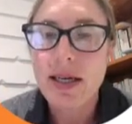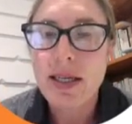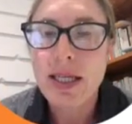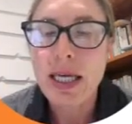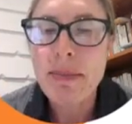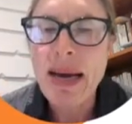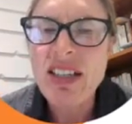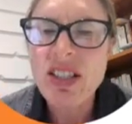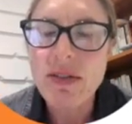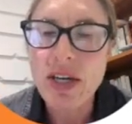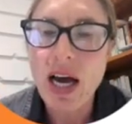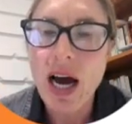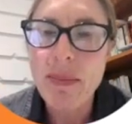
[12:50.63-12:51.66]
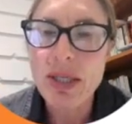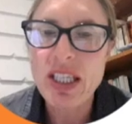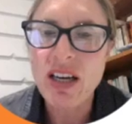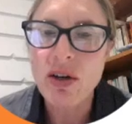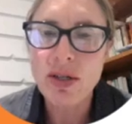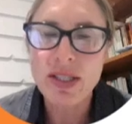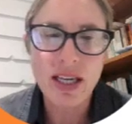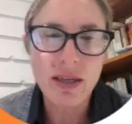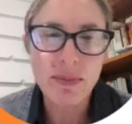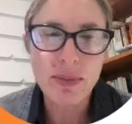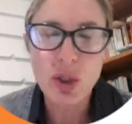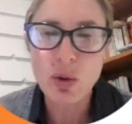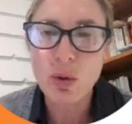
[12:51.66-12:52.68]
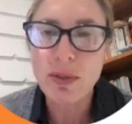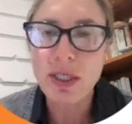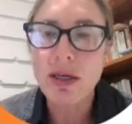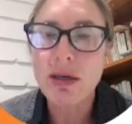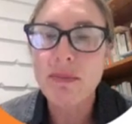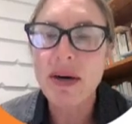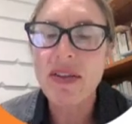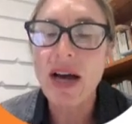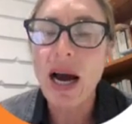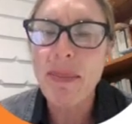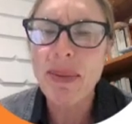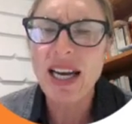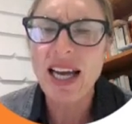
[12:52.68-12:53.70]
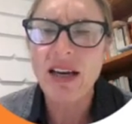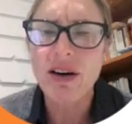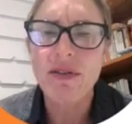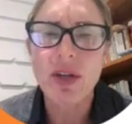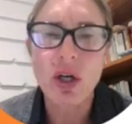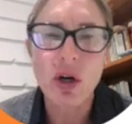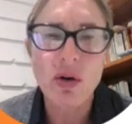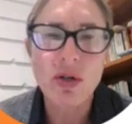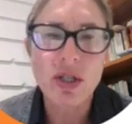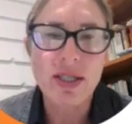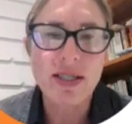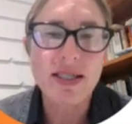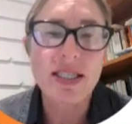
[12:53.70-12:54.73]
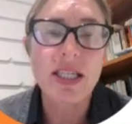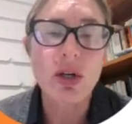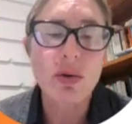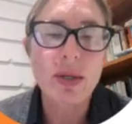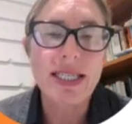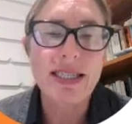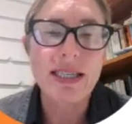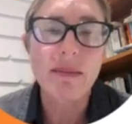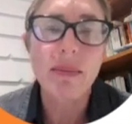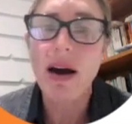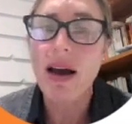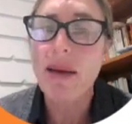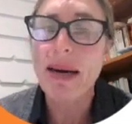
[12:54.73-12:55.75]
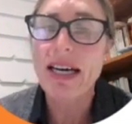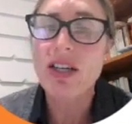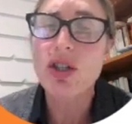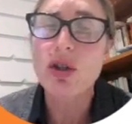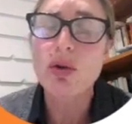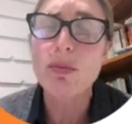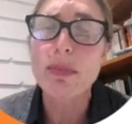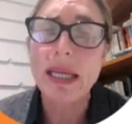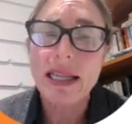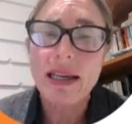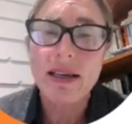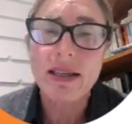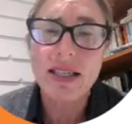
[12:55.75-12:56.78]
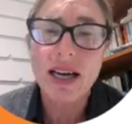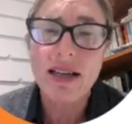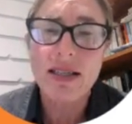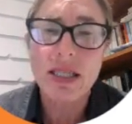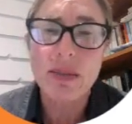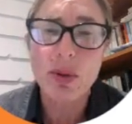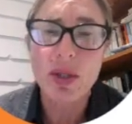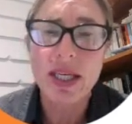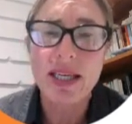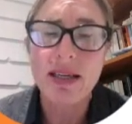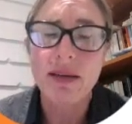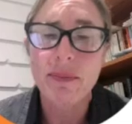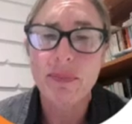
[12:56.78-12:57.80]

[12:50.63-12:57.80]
The amount of carbon dioxide absorbed by the upper layer of the oceans is increasing by about 2 billion tonnes per year.